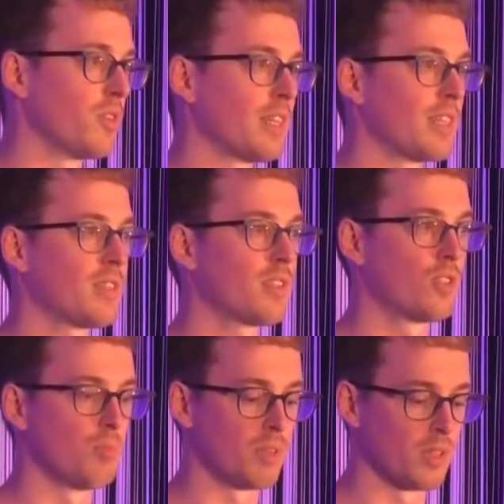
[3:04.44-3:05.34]
get
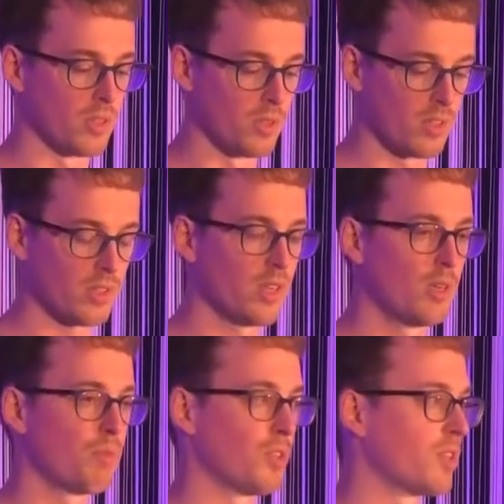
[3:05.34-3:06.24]
super good
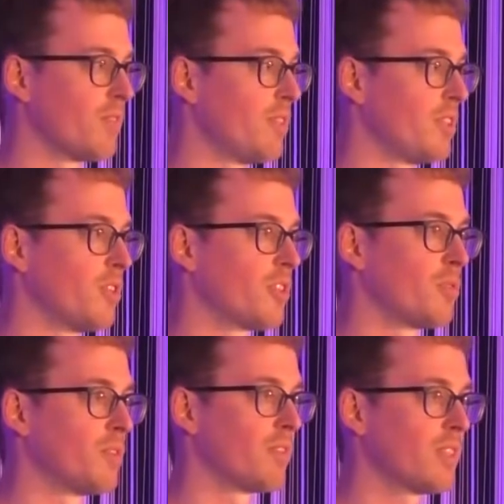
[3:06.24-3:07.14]
productive results
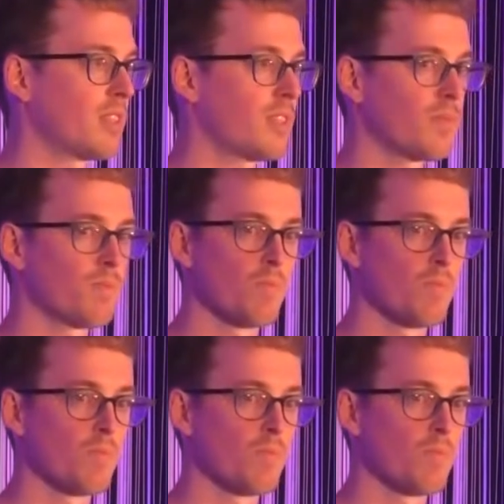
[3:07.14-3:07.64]
out of it.